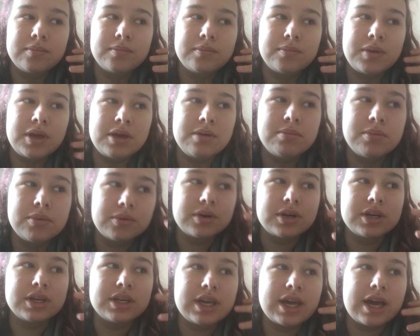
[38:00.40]
people
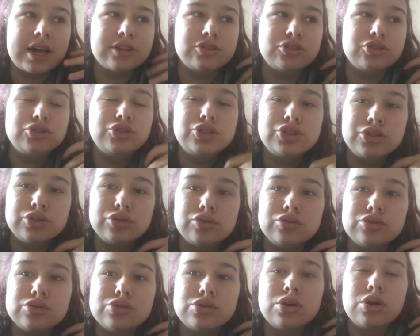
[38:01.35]
can get to
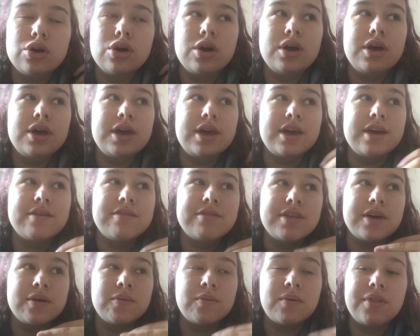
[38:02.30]
choose if
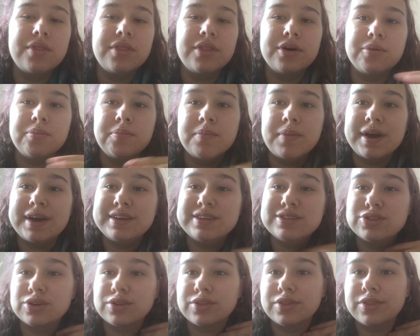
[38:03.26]
they want them
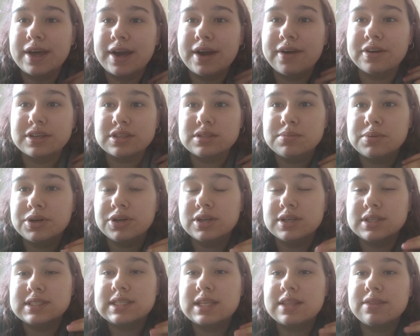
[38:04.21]
based on their
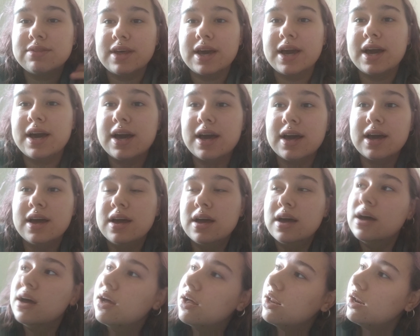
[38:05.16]
experience and their
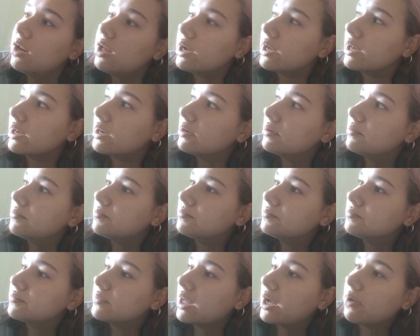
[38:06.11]
like
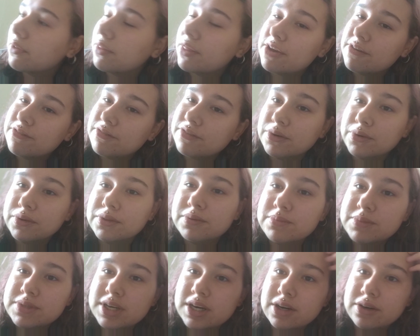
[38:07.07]
how they feel
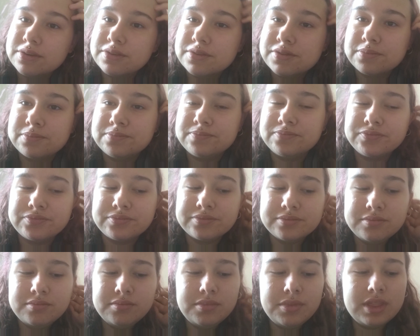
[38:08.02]
themselves.
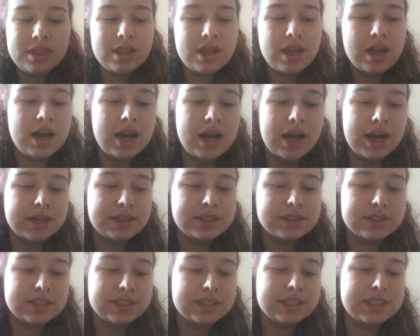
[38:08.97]
And
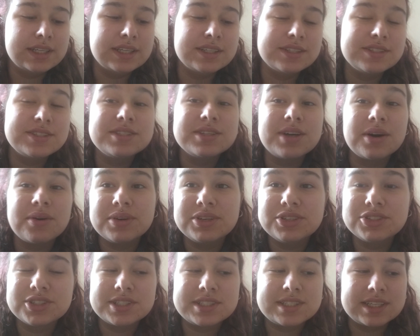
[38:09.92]
it is so
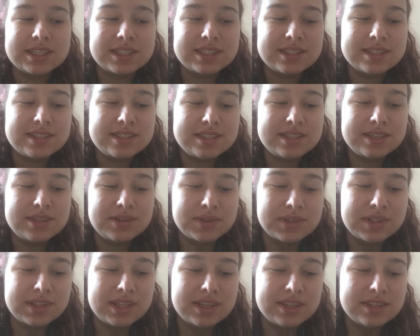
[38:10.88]
interesting to see all
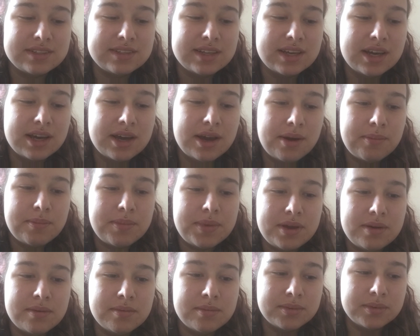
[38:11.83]
these
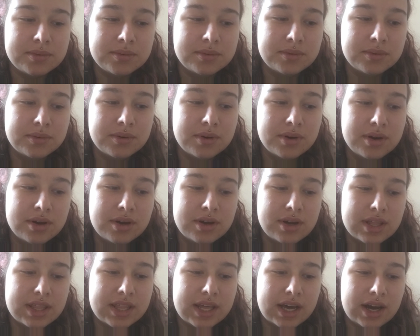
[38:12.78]
people
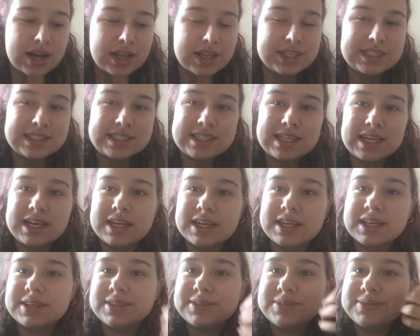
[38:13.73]
that are just
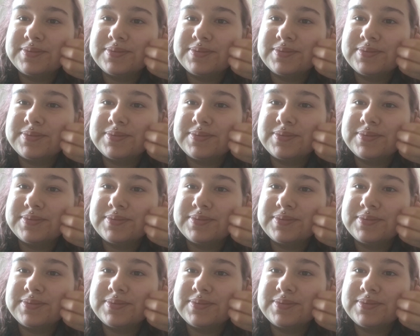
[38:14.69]
like